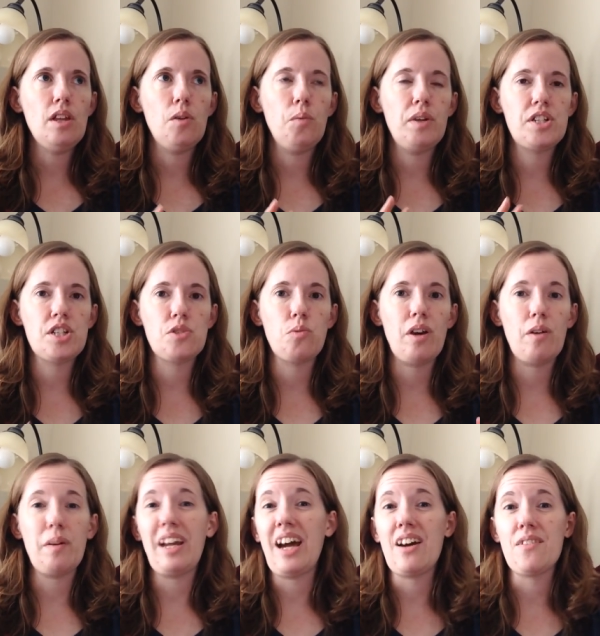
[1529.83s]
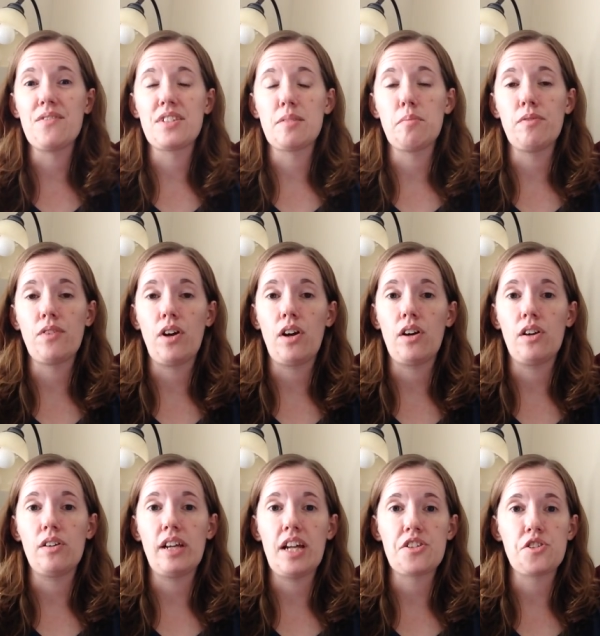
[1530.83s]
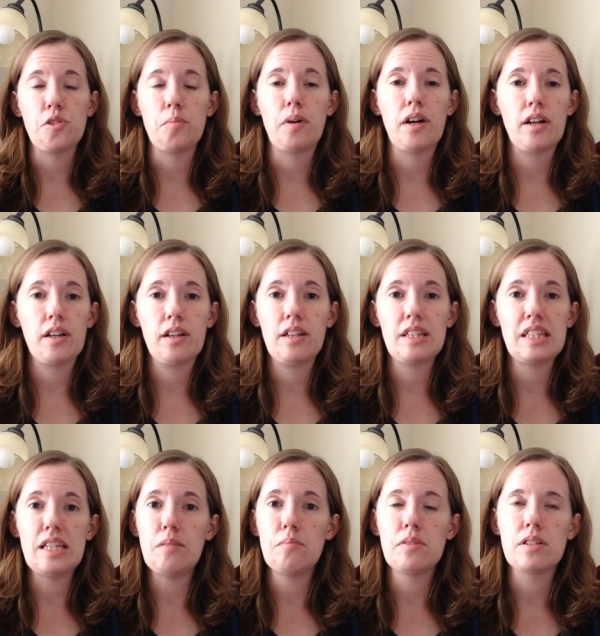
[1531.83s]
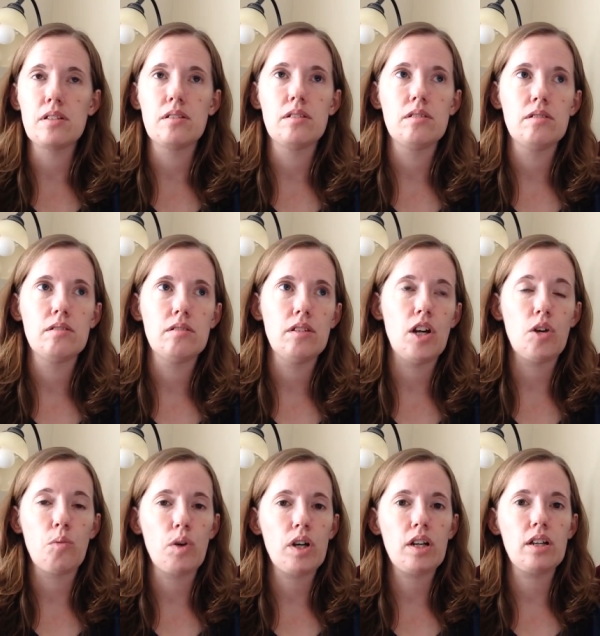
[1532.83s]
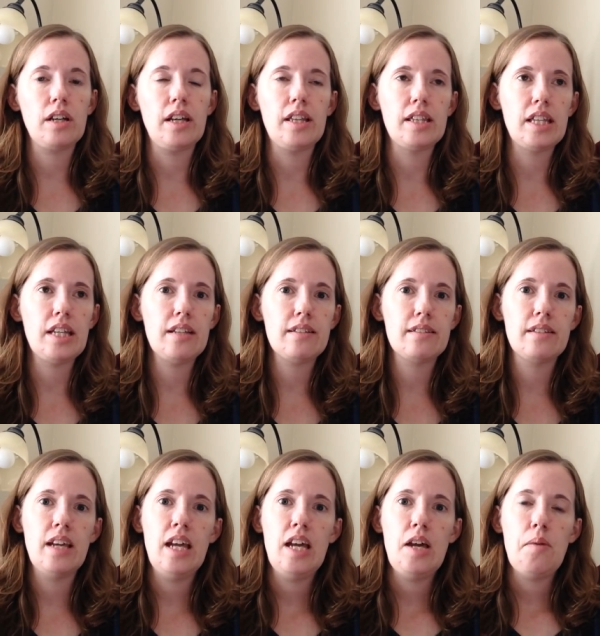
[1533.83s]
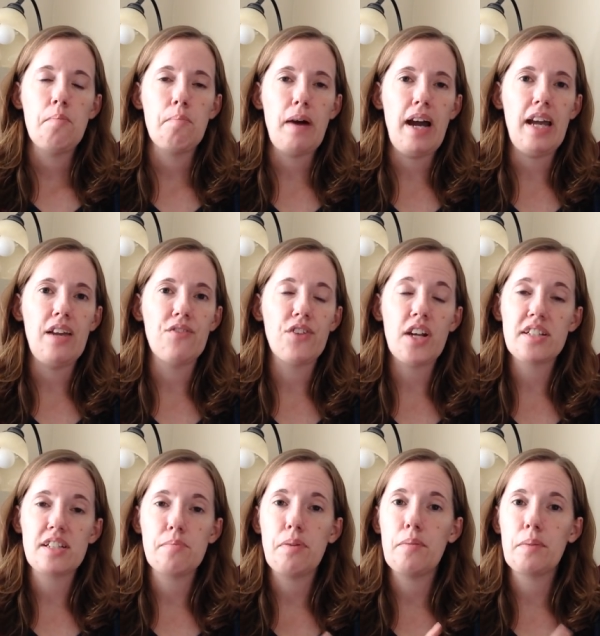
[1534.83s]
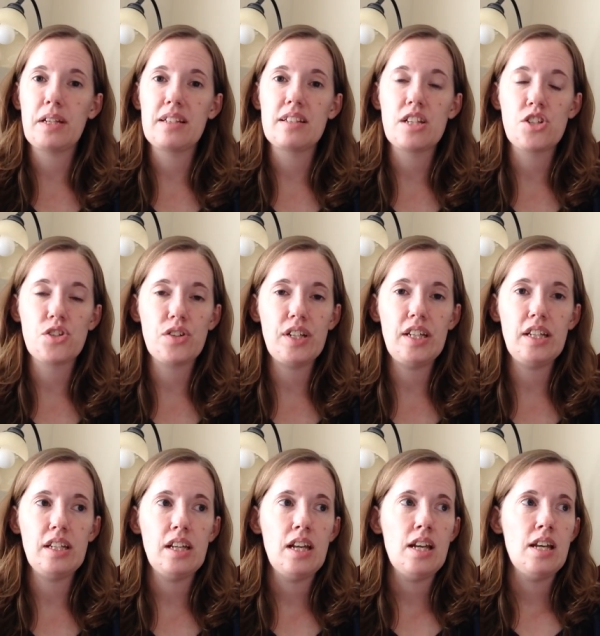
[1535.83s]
which is where we have some of our national park themed artwork and things. My Frosted Pumpkin Stitchery,